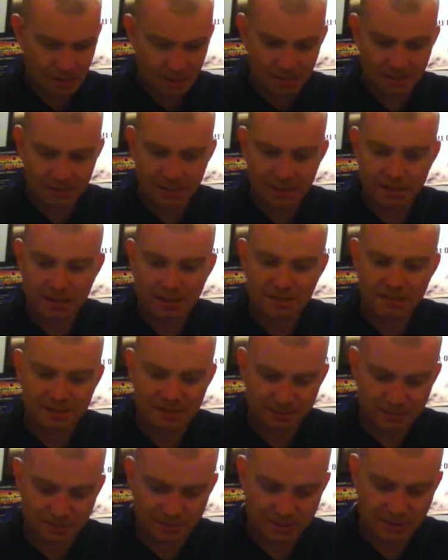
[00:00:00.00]
Like, he goes
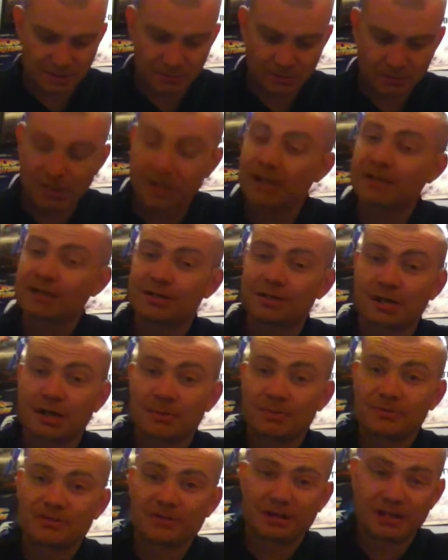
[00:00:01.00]
into his own charity
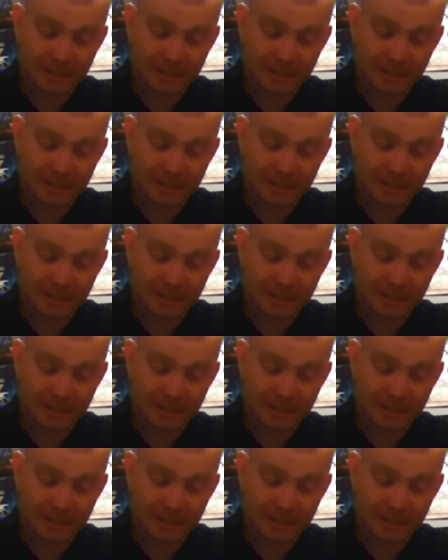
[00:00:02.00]
shops